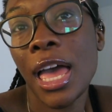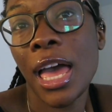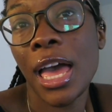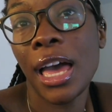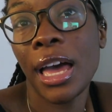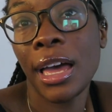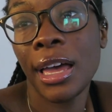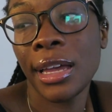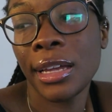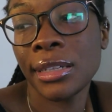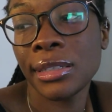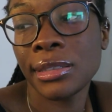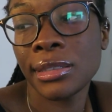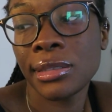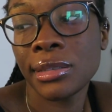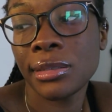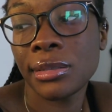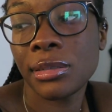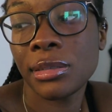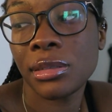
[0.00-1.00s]

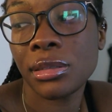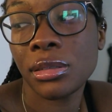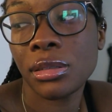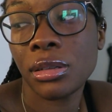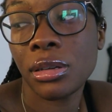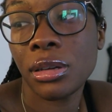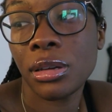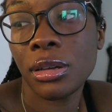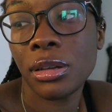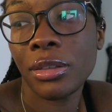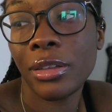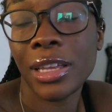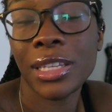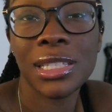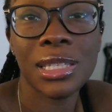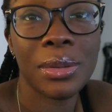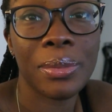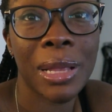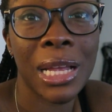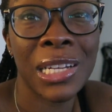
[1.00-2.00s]
And
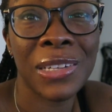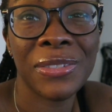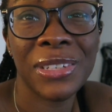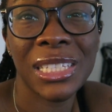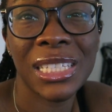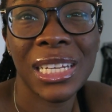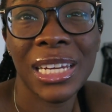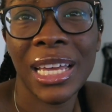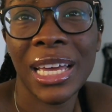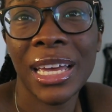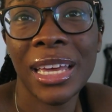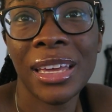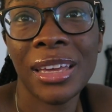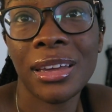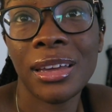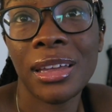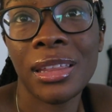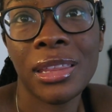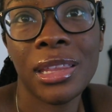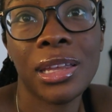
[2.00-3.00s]
that's the plan for
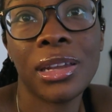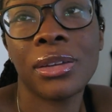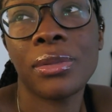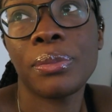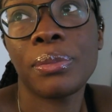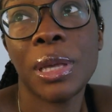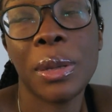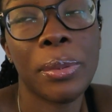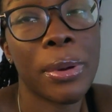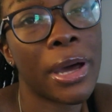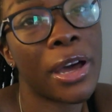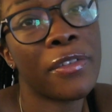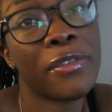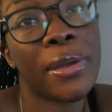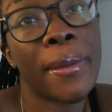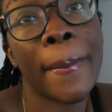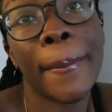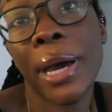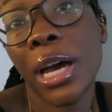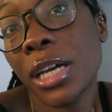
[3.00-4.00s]
tonight. And then people have
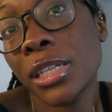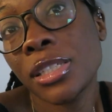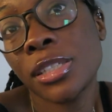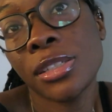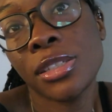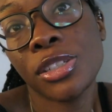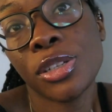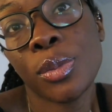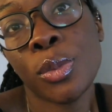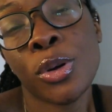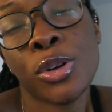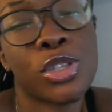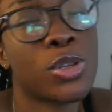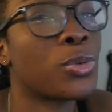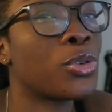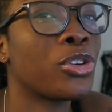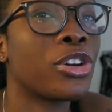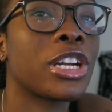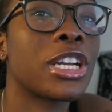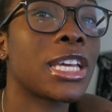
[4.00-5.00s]
in-persons tomorrow, so
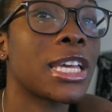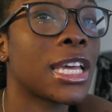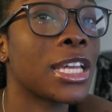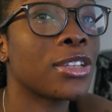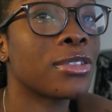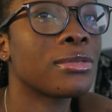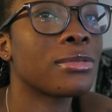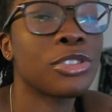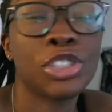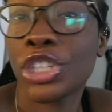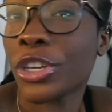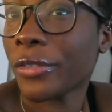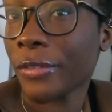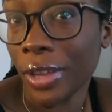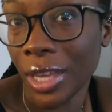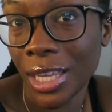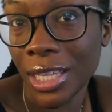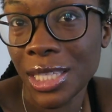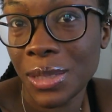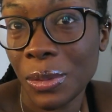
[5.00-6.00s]
we're not gonna get
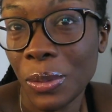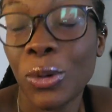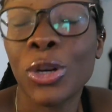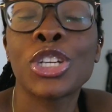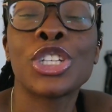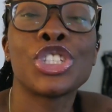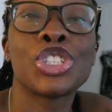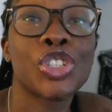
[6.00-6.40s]
shit-faced, but we're gonna